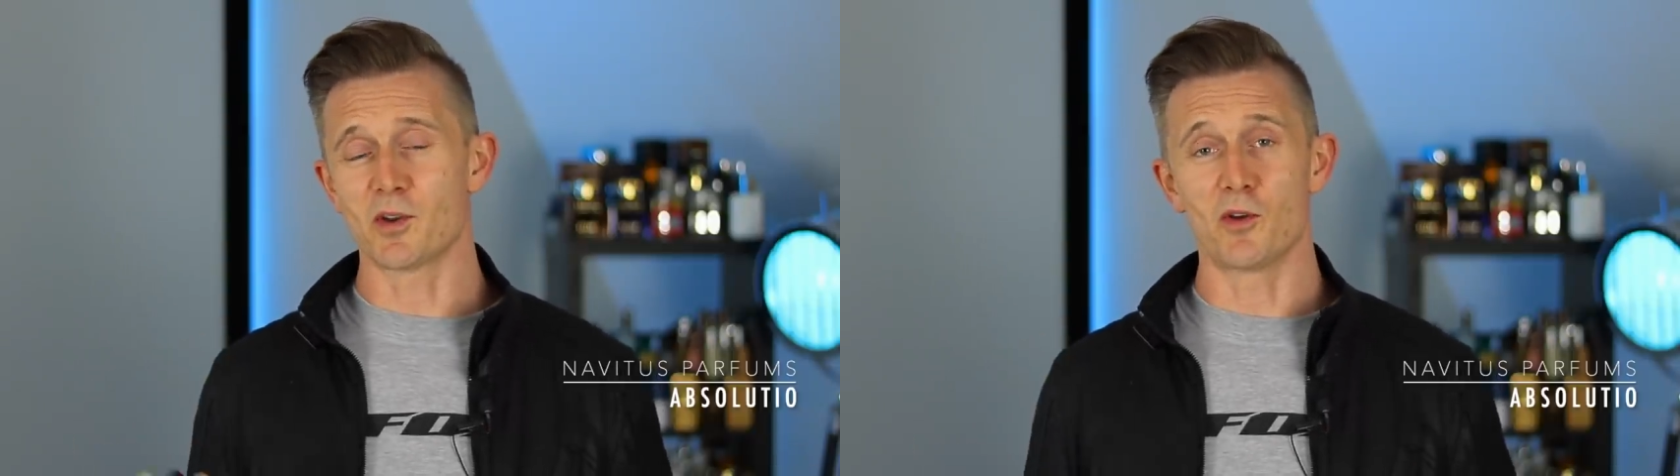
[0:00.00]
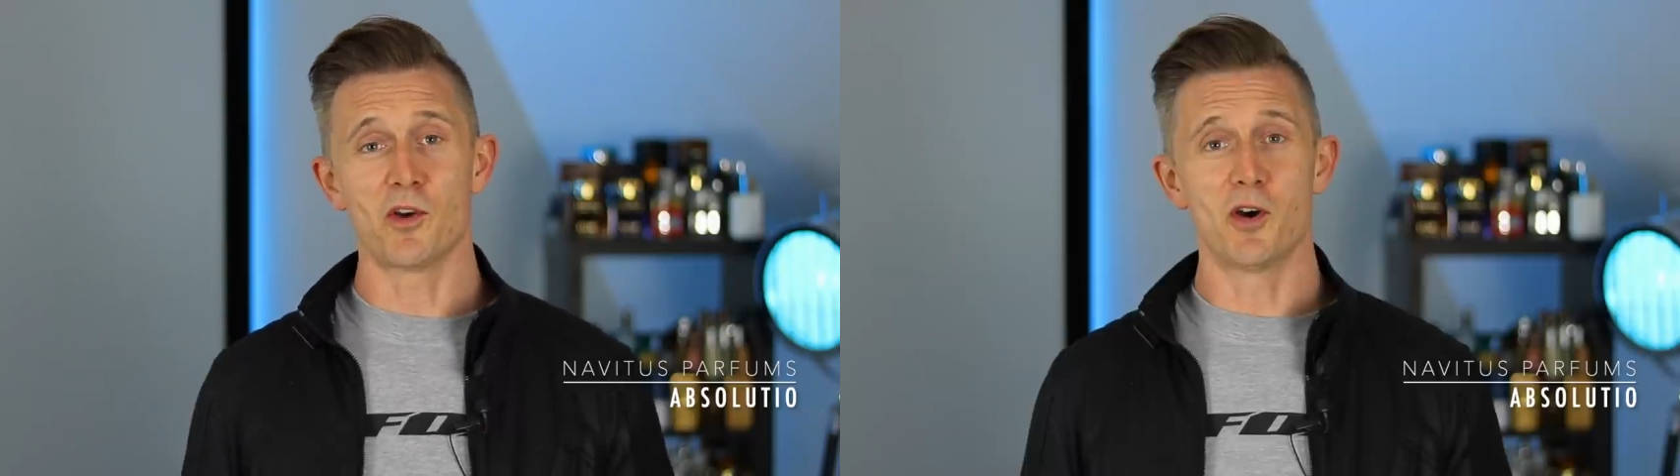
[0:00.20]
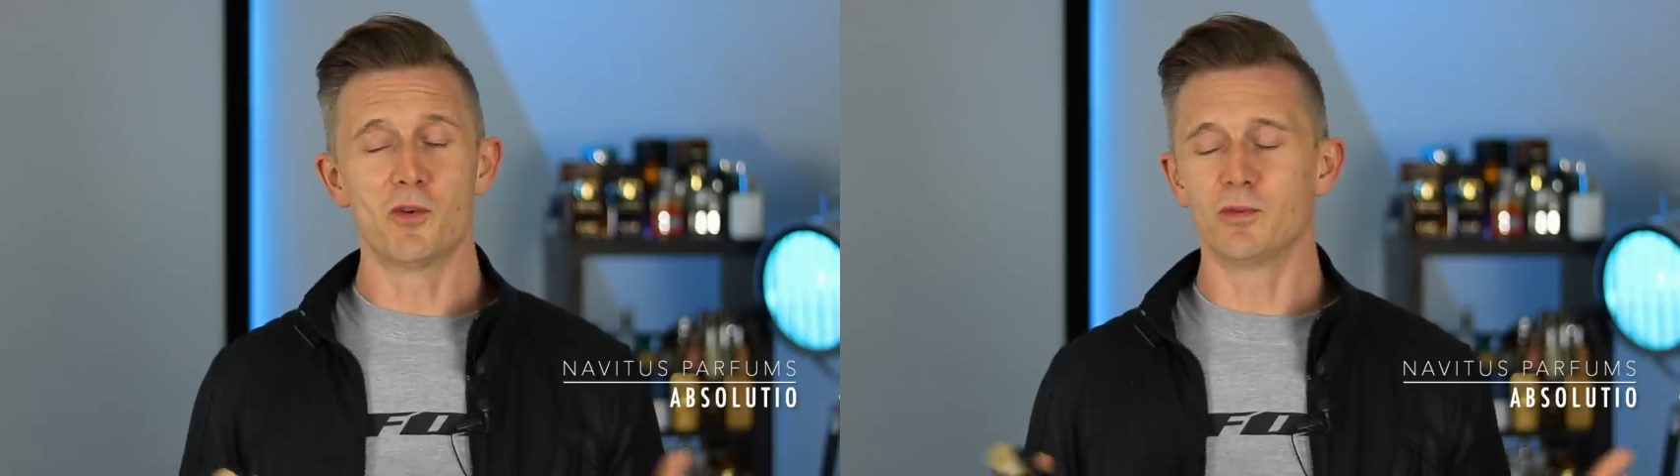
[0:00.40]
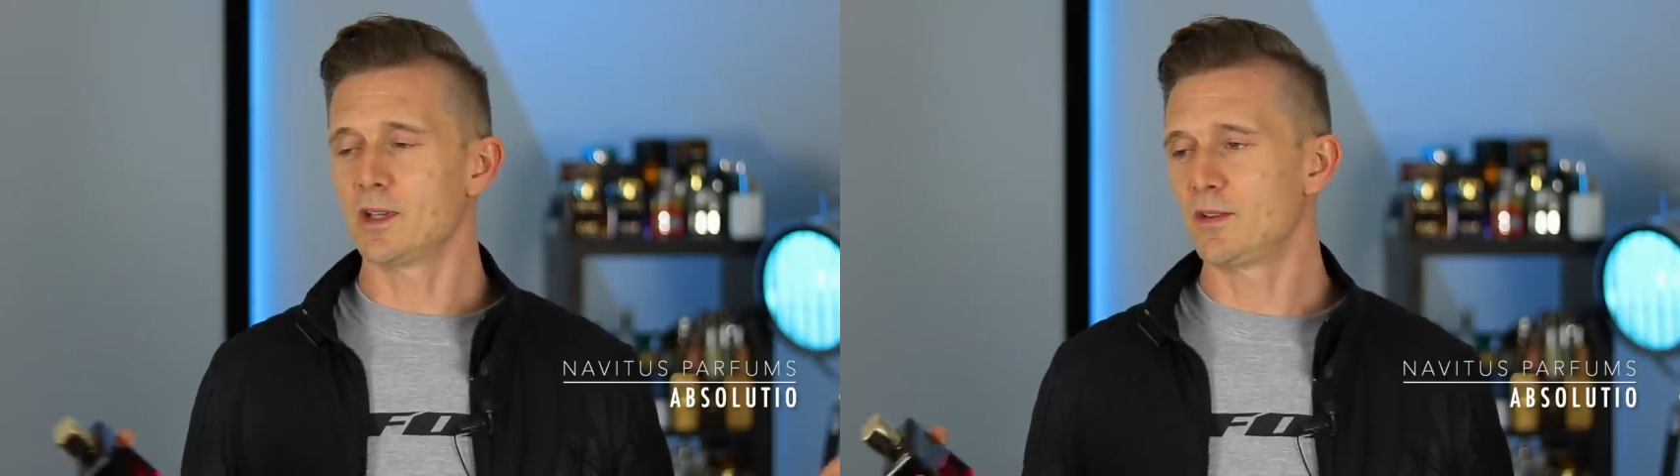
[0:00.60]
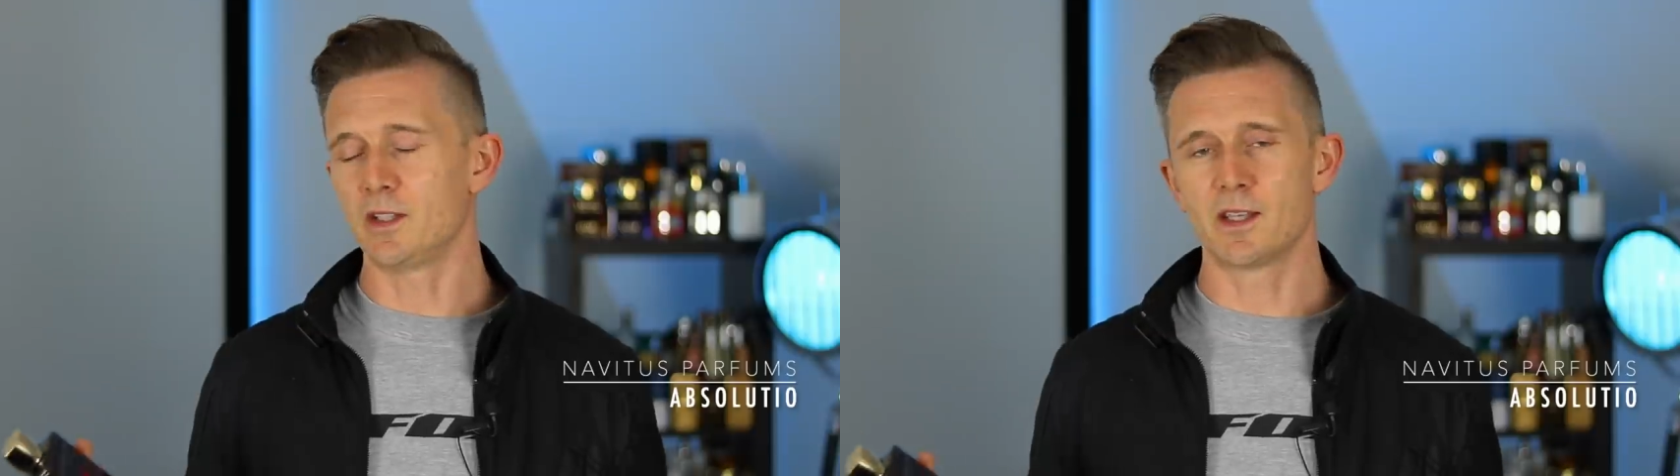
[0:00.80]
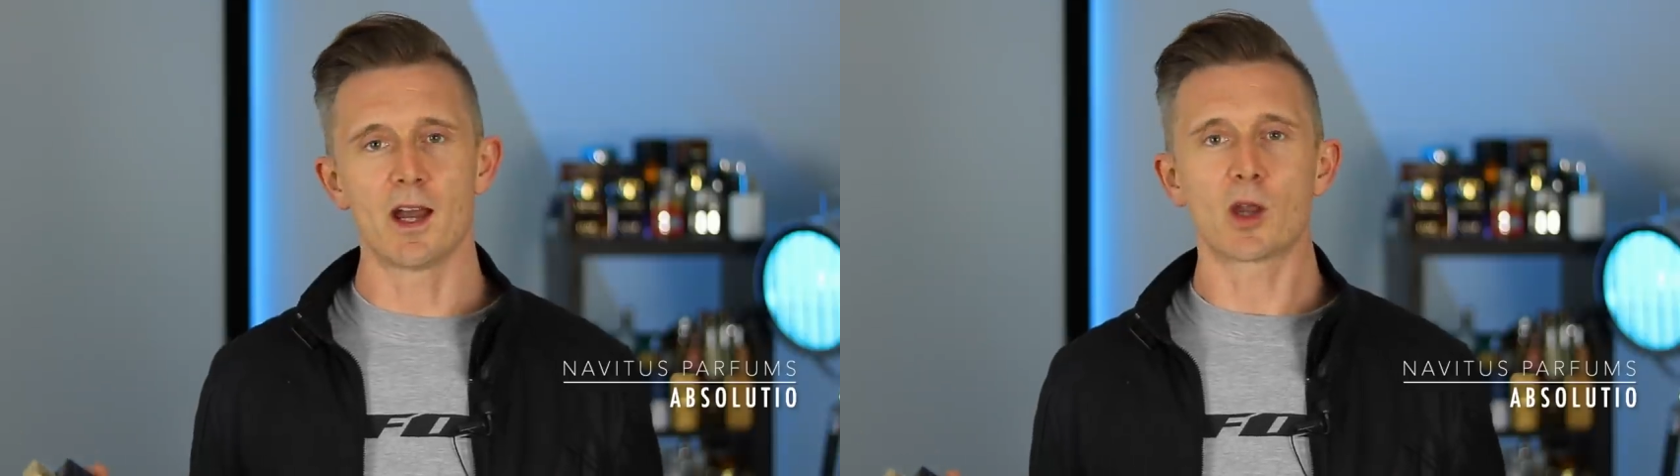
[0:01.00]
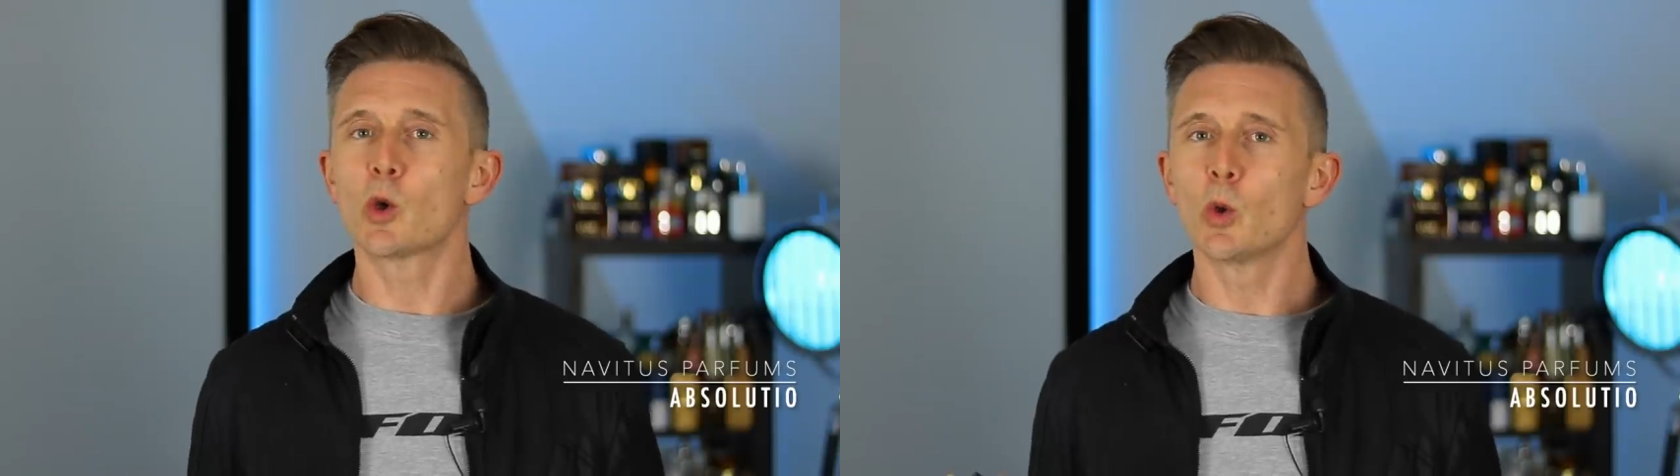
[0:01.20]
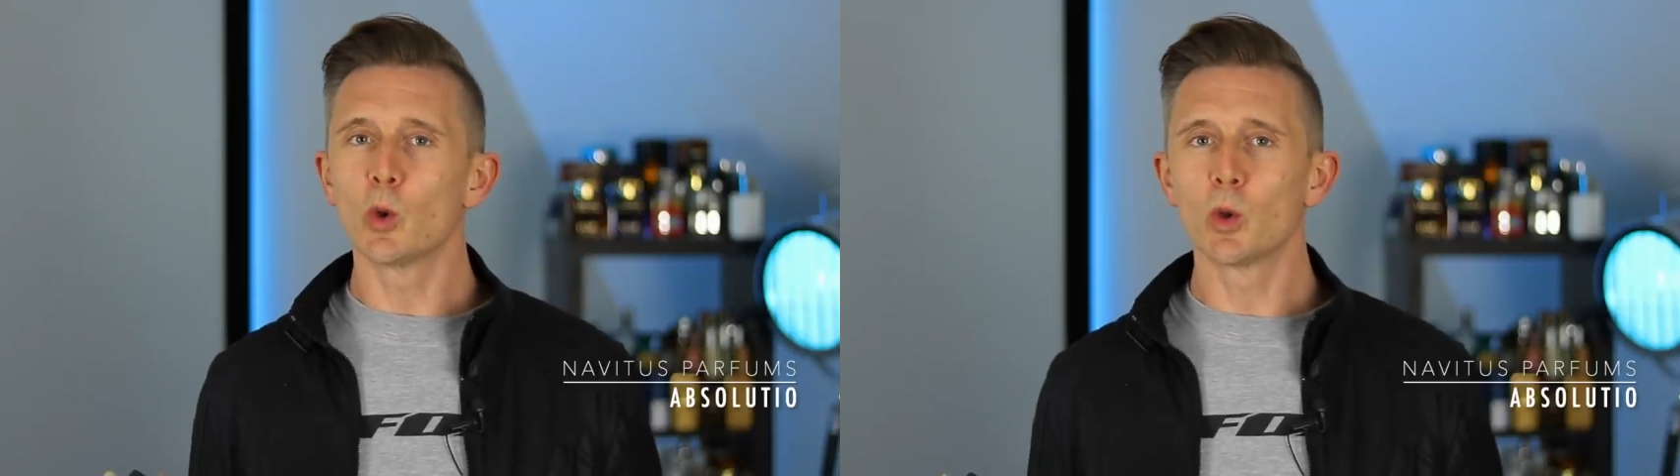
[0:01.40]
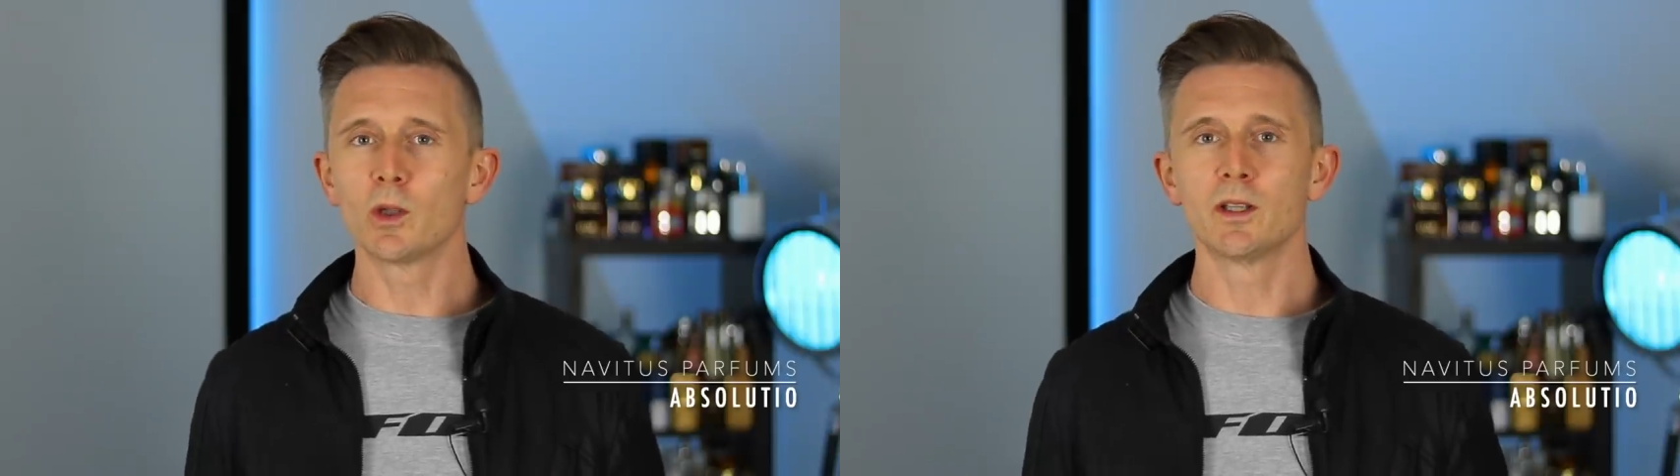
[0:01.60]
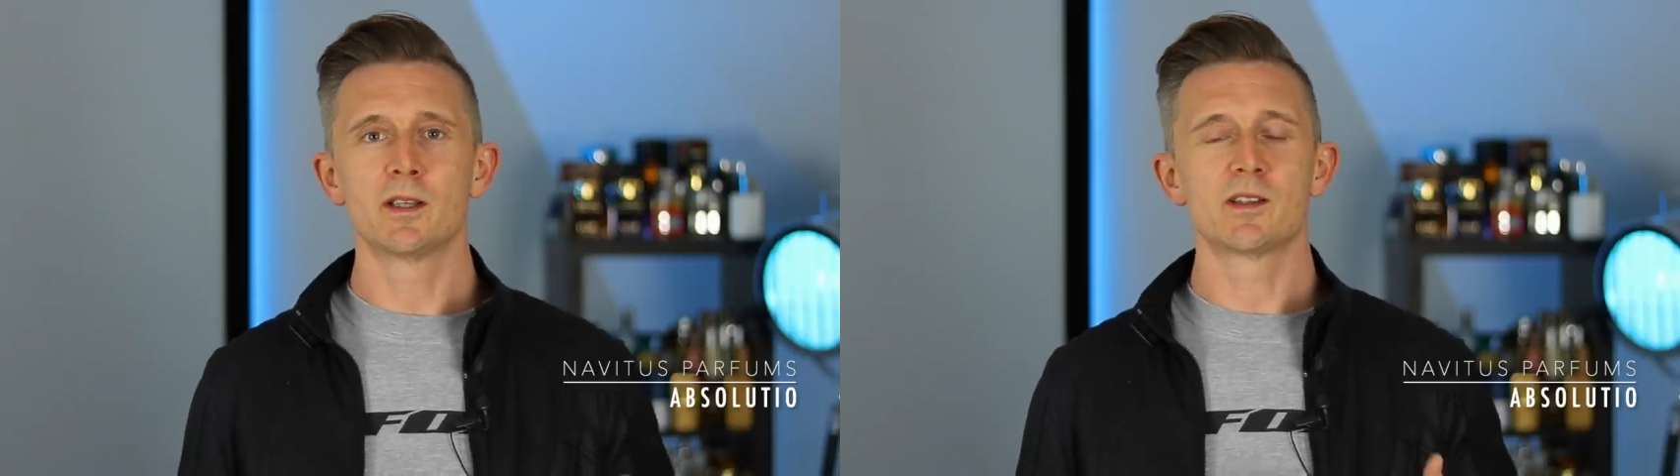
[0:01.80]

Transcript: although if you get a cool